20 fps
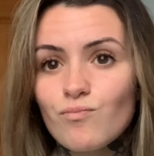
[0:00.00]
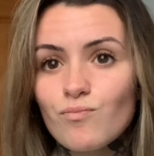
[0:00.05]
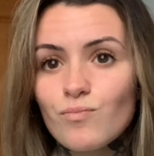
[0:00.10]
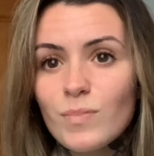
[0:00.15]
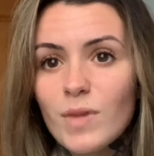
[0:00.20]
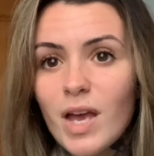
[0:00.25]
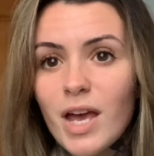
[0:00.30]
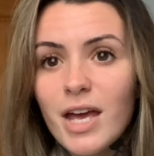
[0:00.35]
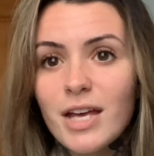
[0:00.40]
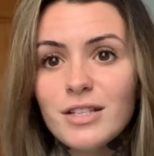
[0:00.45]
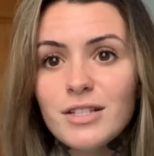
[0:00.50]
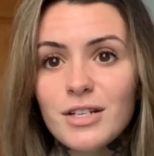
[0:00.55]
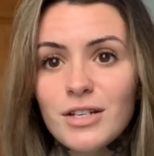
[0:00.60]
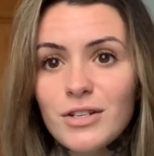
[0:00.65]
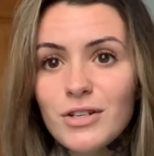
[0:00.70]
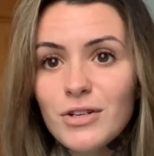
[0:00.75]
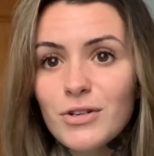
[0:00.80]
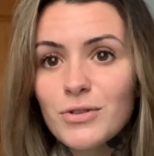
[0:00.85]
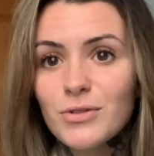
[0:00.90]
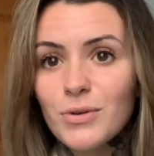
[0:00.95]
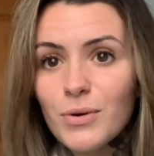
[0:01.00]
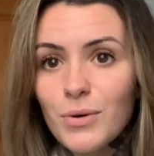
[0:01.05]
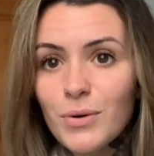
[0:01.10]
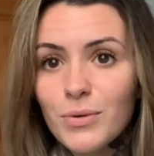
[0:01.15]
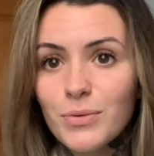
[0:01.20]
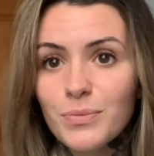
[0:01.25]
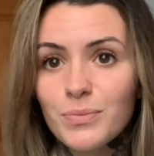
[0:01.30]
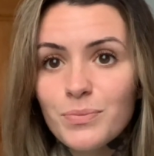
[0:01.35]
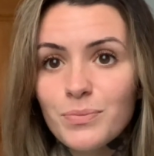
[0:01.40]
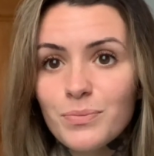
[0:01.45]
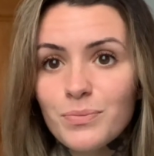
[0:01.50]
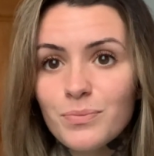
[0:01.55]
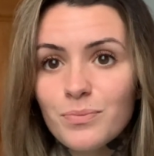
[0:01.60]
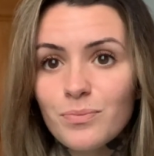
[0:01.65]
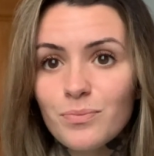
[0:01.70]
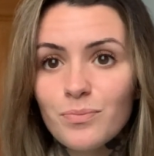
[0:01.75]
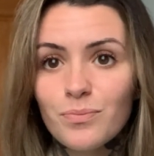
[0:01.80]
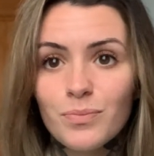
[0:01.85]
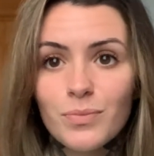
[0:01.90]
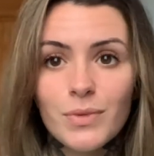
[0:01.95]
"18 years old,
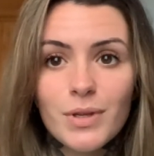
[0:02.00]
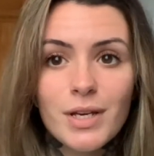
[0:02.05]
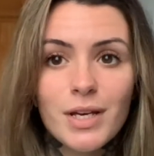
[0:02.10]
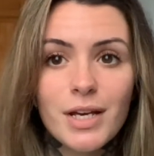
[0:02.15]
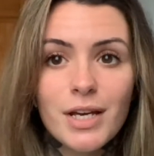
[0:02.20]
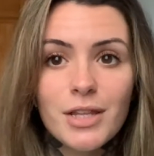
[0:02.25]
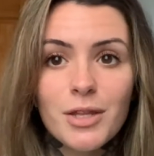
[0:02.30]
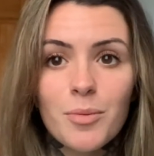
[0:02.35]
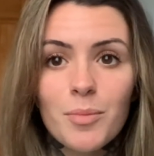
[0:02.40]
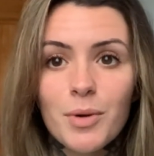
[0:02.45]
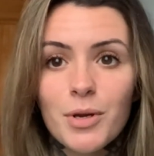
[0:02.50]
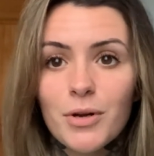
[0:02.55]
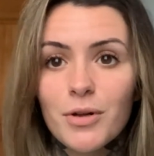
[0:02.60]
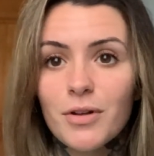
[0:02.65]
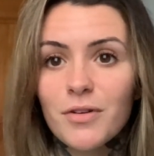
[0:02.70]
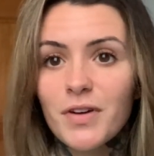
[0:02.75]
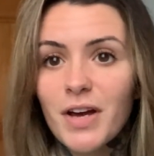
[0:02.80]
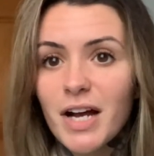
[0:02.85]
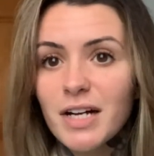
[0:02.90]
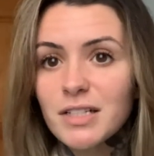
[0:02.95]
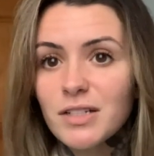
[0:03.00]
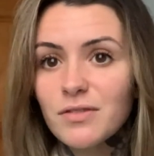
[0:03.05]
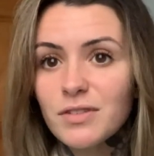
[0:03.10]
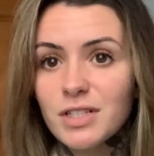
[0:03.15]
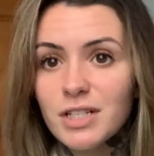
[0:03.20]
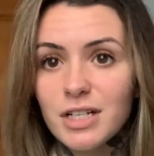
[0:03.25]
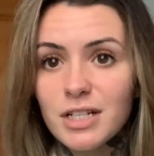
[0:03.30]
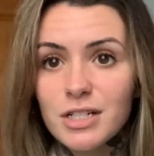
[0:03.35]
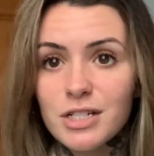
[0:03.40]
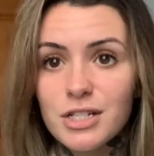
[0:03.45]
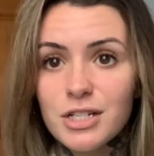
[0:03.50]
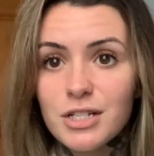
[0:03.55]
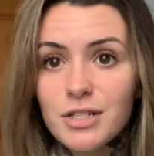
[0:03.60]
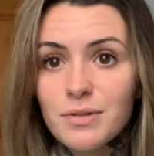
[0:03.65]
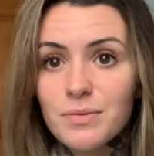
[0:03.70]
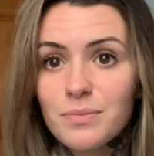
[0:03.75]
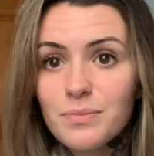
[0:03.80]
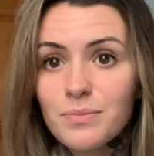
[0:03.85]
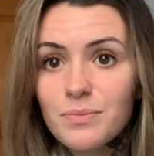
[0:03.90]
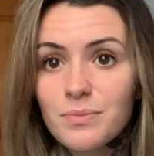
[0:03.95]
in the middle of active
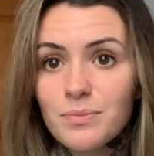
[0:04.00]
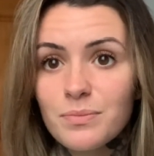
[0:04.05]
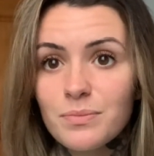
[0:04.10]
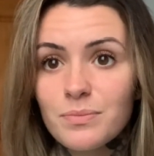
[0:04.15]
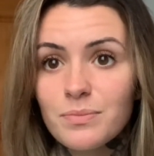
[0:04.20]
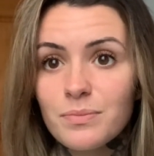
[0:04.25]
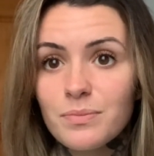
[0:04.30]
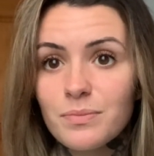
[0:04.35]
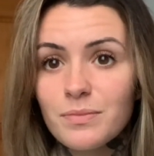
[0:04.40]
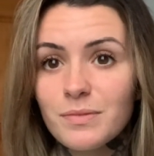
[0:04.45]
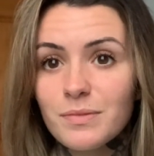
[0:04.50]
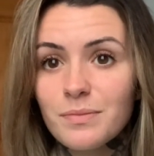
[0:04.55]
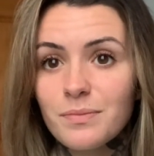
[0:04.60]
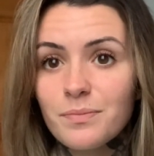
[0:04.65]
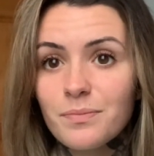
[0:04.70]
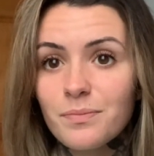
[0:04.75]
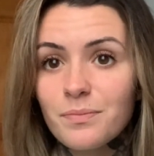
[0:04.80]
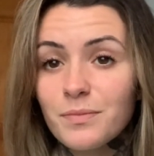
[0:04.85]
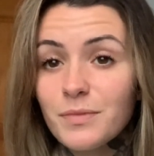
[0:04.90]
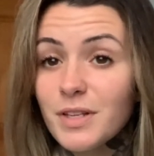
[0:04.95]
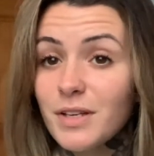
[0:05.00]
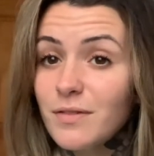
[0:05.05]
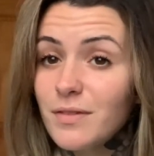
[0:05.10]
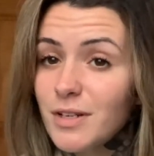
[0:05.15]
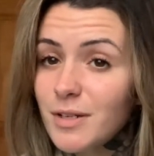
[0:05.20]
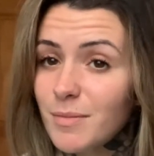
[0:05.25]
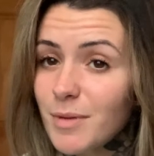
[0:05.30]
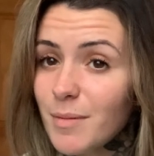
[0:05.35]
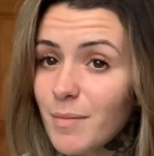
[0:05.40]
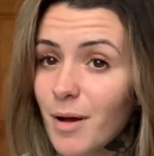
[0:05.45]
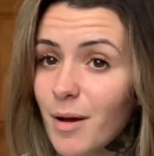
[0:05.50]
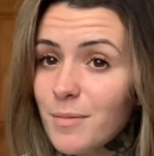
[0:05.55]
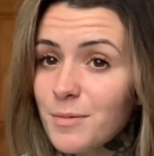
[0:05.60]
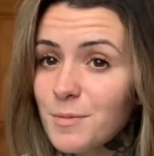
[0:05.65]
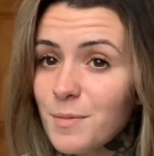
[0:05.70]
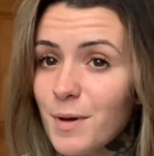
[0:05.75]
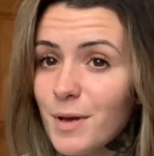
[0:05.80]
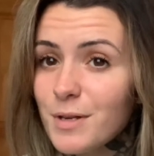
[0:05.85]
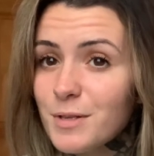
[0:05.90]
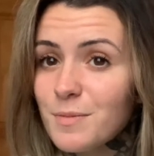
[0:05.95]
addiction, living in my mom's
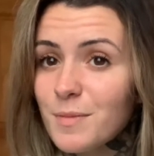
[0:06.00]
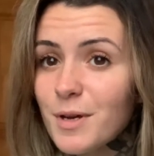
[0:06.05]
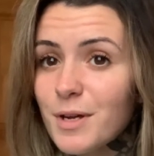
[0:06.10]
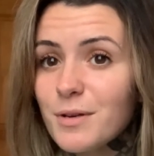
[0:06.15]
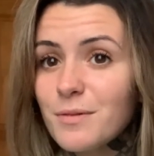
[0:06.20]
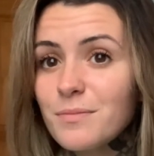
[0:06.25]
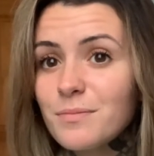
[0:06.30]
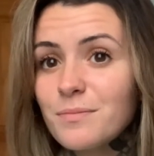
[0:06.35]
basement,